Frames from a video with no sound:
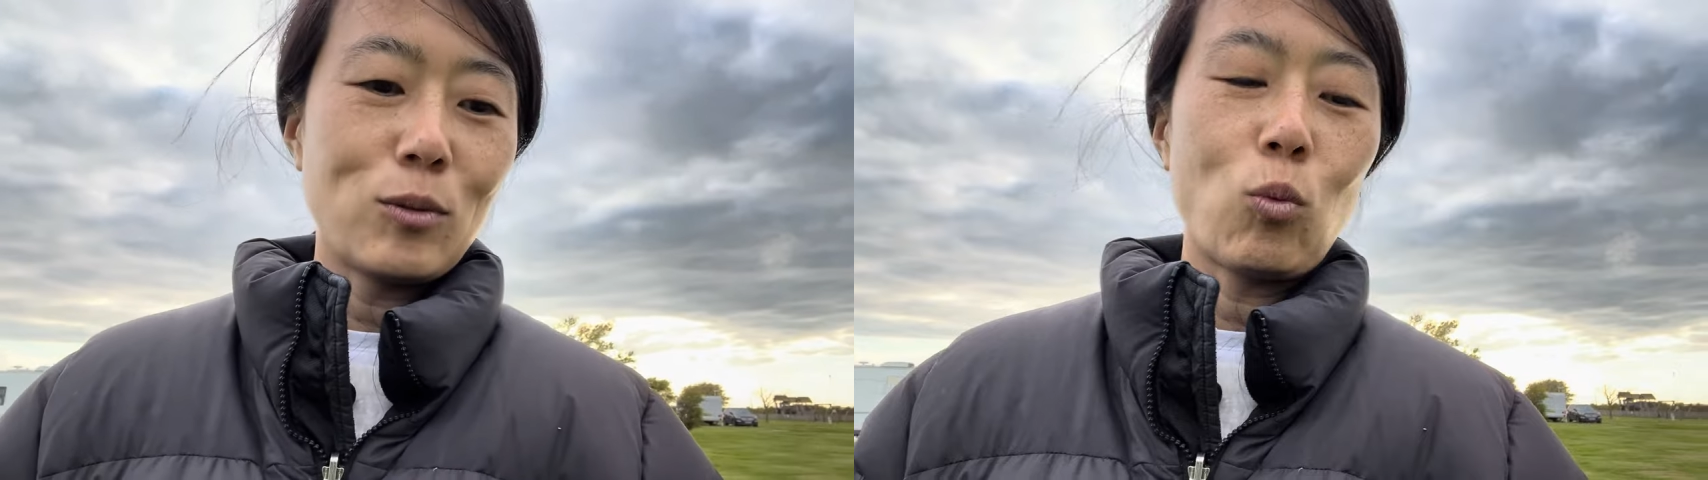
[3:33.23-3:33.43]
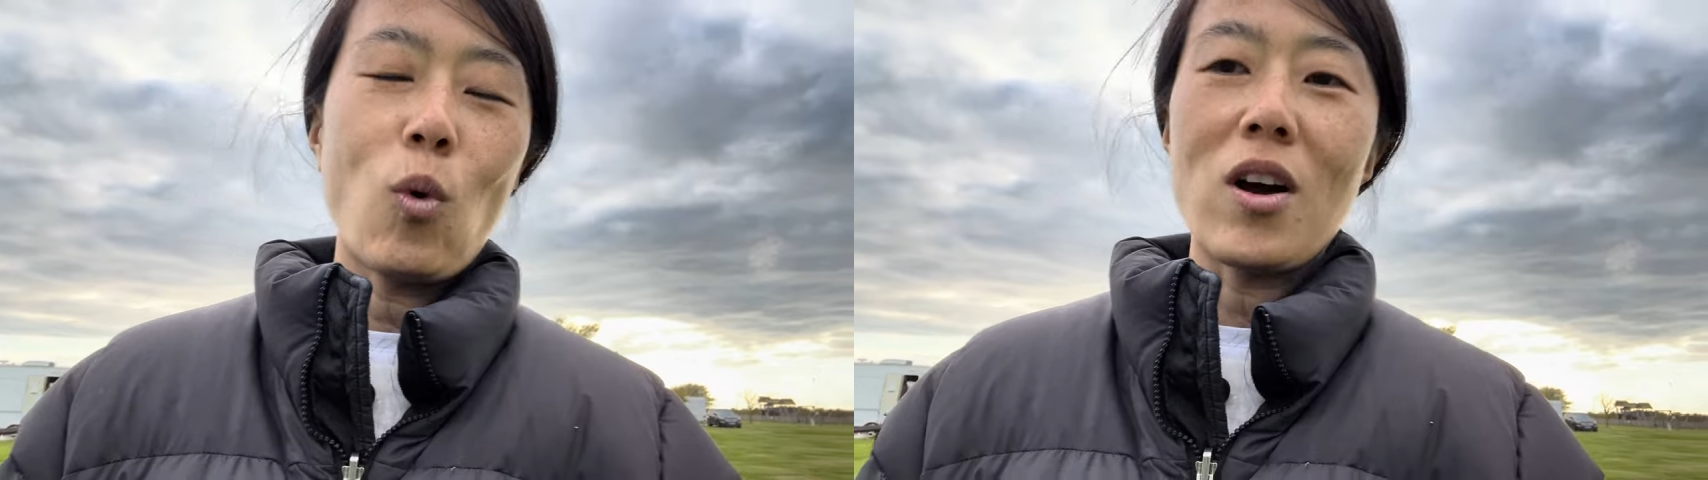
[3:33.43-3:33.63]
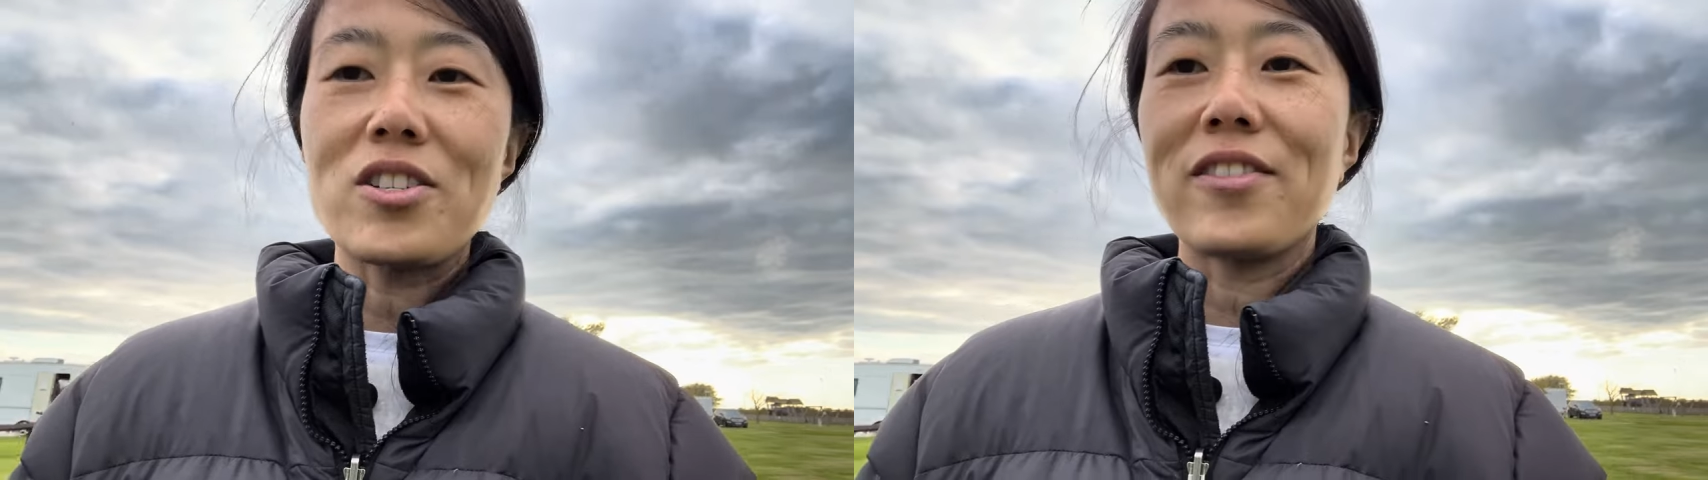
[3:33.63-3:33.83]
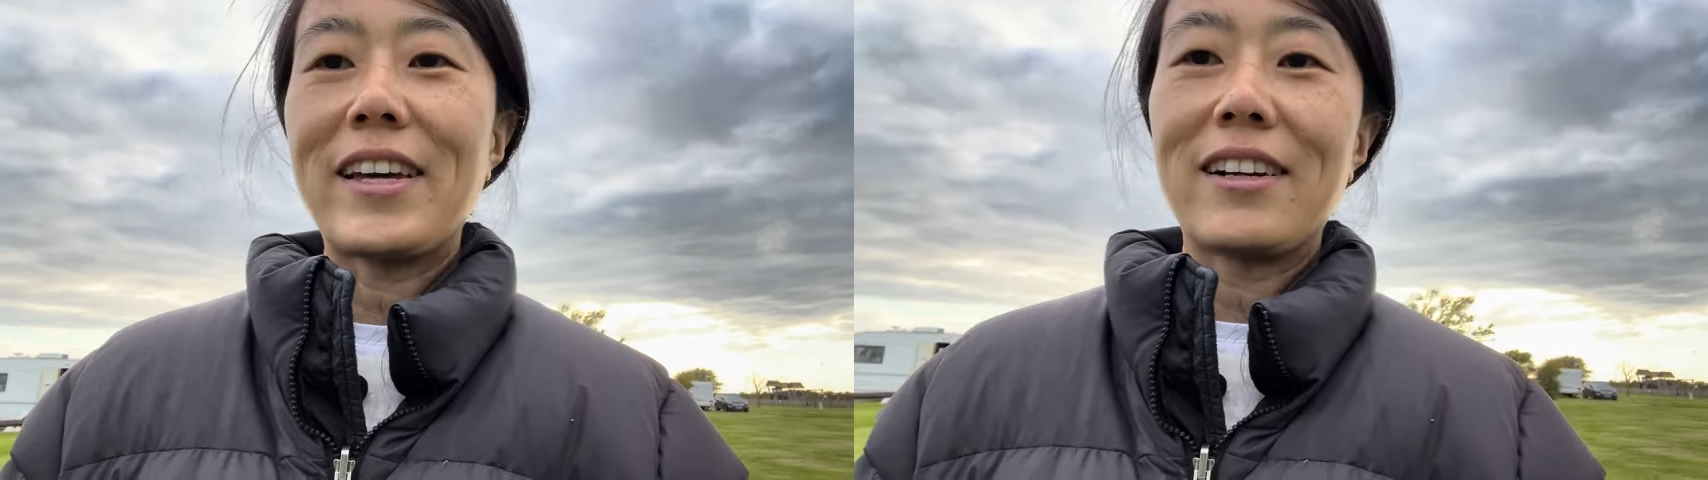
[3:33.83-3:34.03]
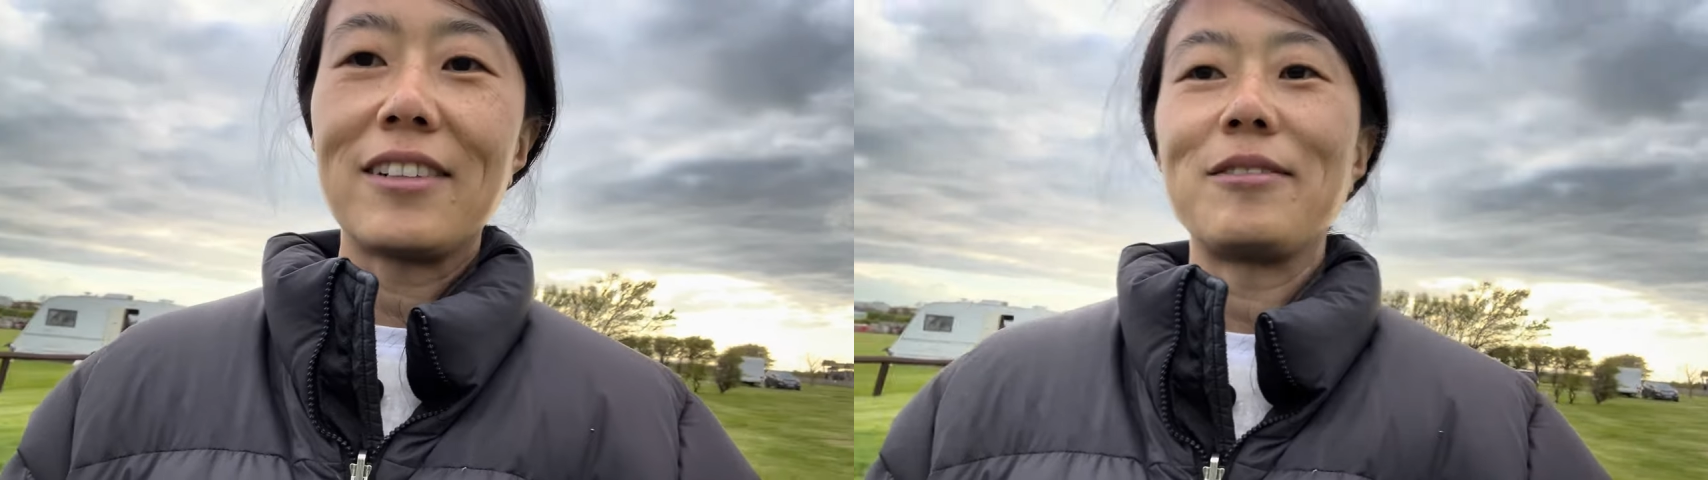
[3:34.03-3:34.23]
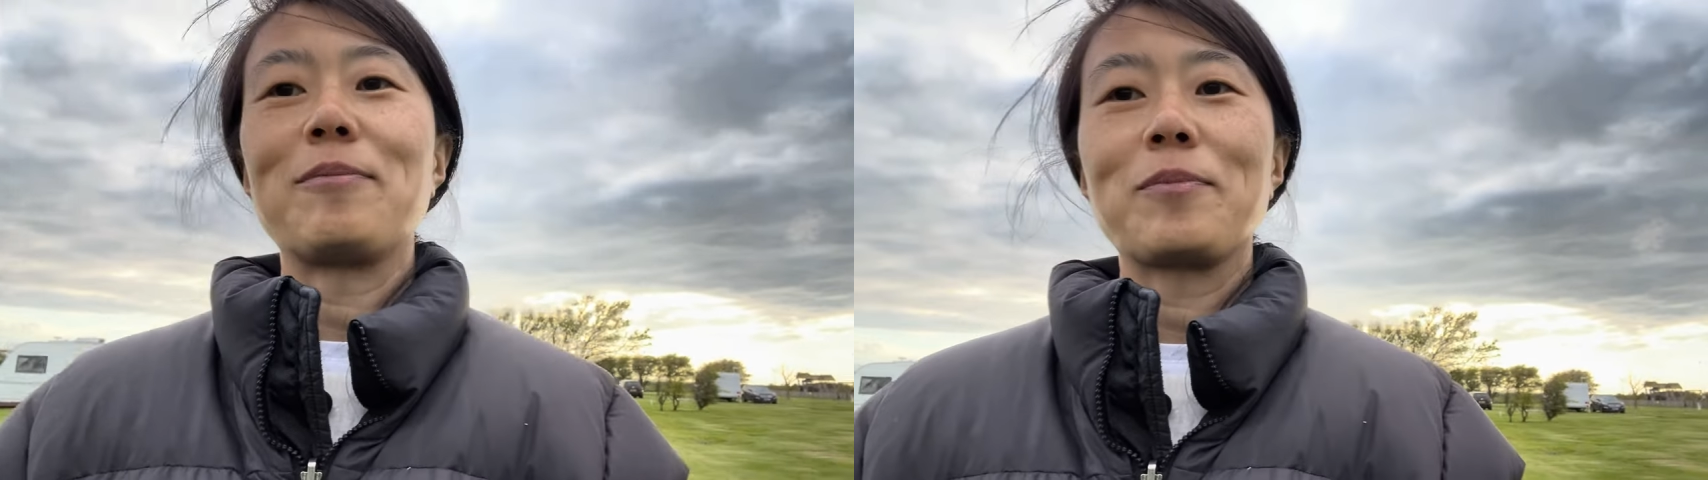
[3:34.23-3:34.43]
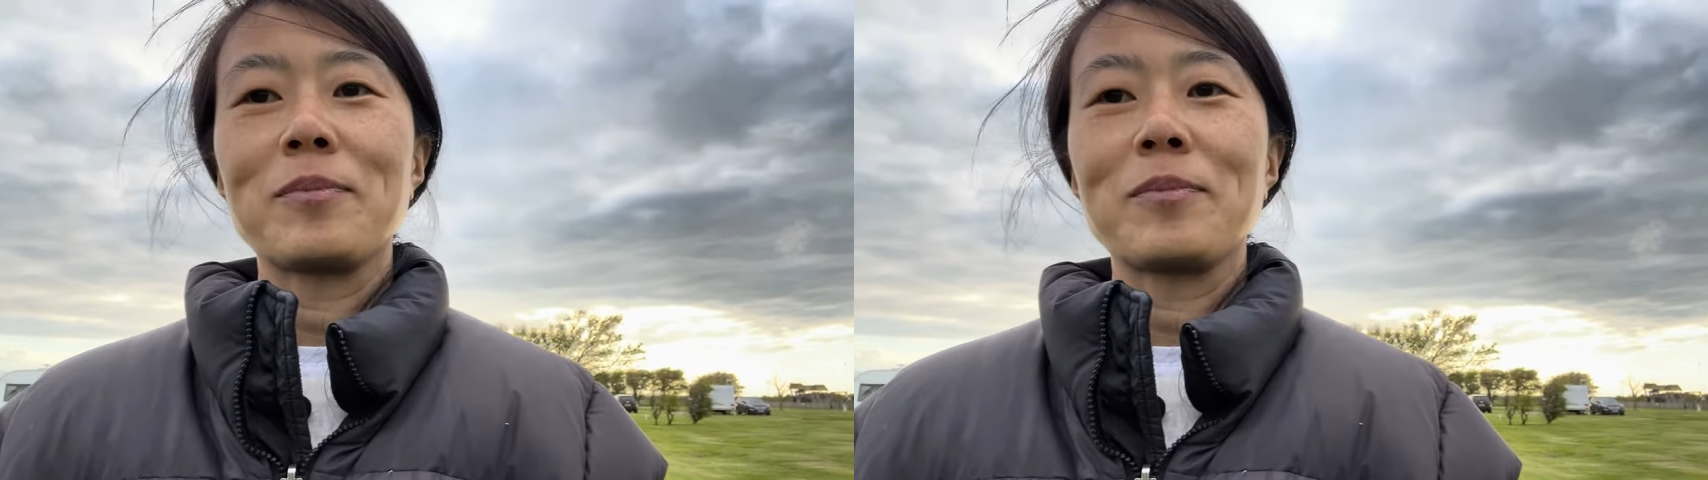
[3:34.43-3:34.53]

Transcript: wash their